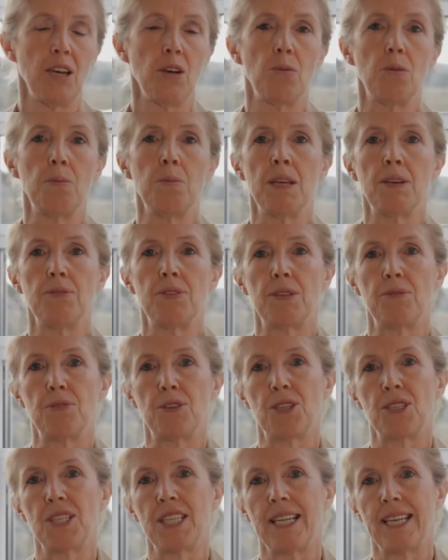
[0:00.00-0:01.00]
We may have
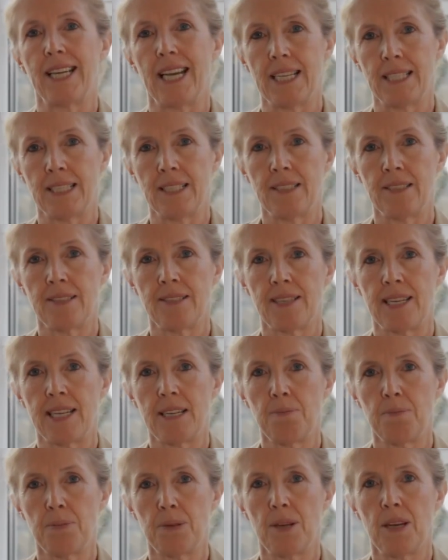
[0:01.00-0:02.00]
difficulty getting to
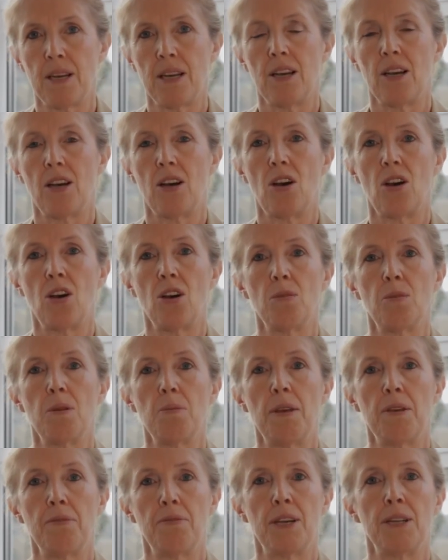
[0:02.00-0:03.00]
sleep, or we
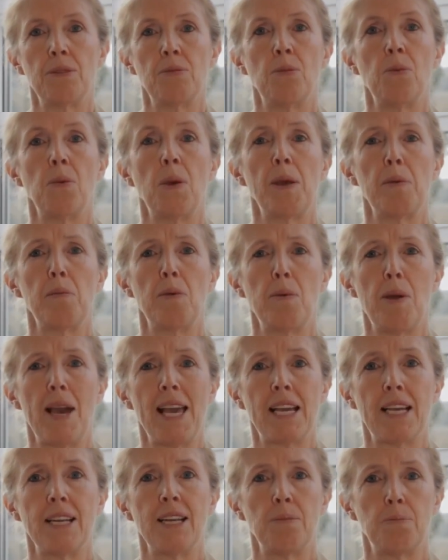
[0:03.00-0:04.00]
may find we're
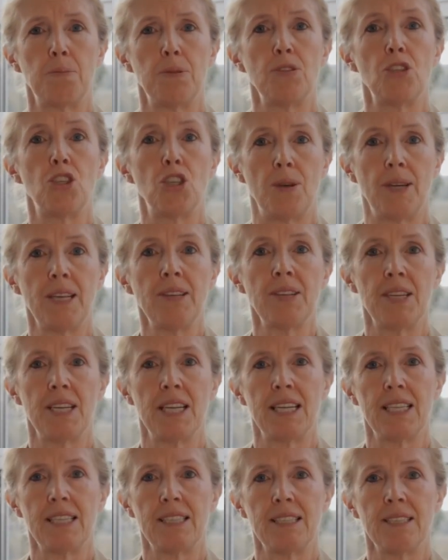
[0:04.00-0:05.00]
waking up during the
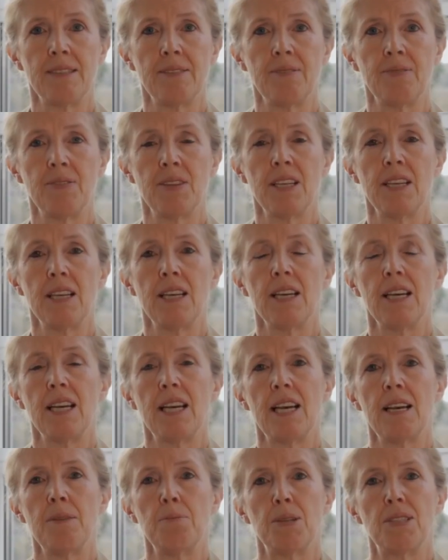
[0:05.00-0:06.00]
night.
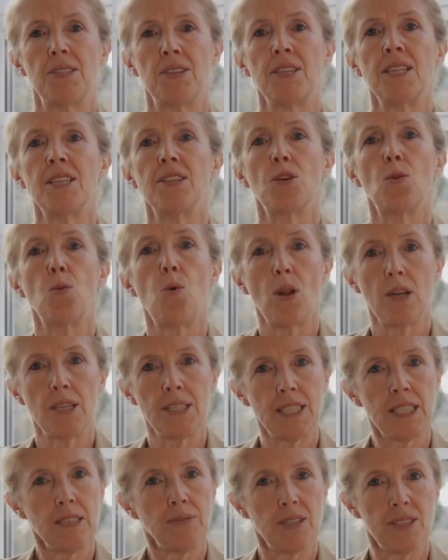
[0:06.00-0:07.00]
But certainly the
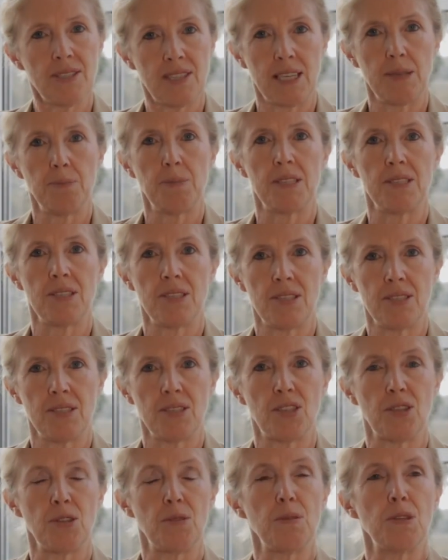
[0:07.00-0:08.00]
quality of our sleep isn't as
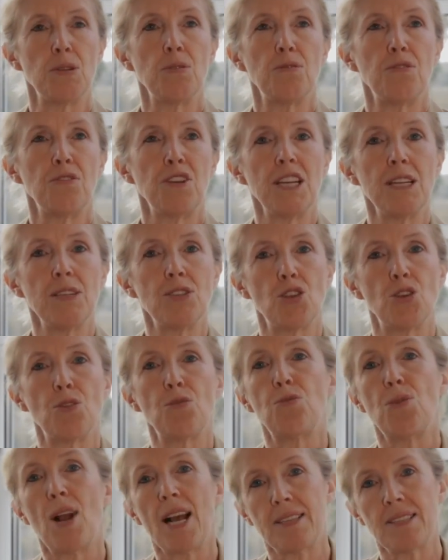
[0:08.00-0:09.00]
good. We don't feel sort
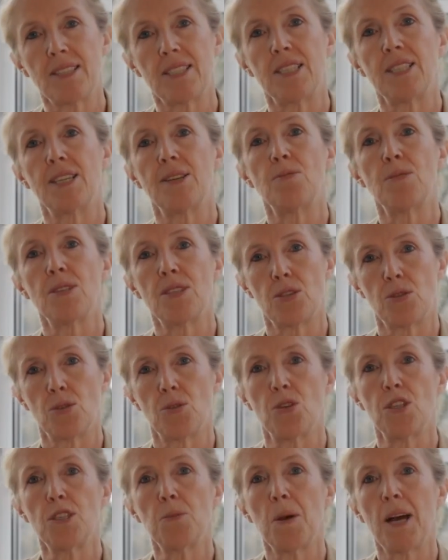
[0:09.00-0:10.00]
of rested and
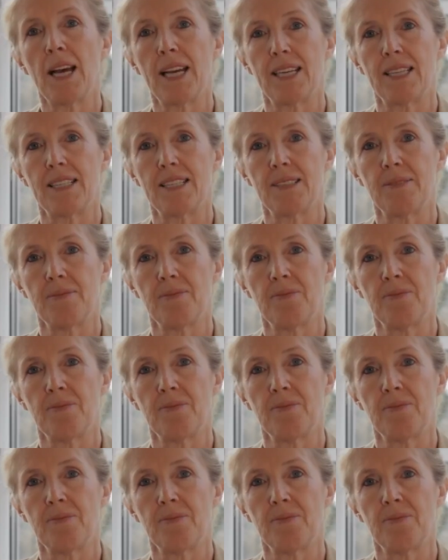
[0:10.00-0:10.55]
restored by it.